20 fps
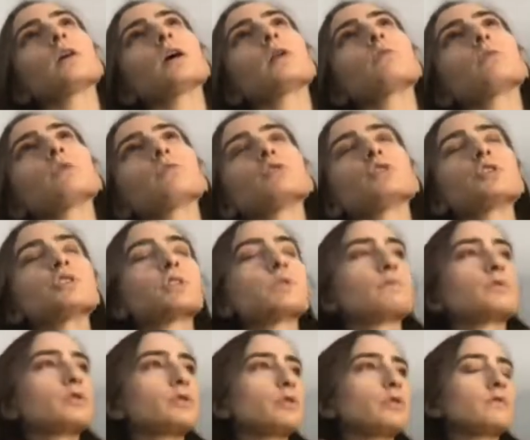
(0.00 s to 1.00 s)
And we would just
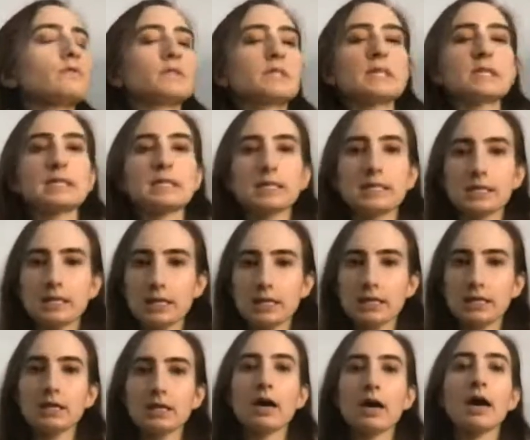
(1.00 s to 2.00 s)
observe to
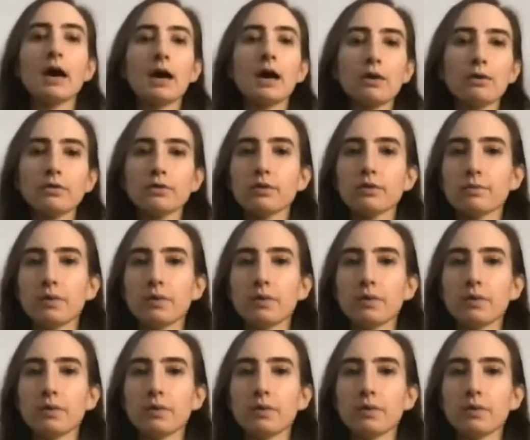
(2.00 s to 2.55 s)
see how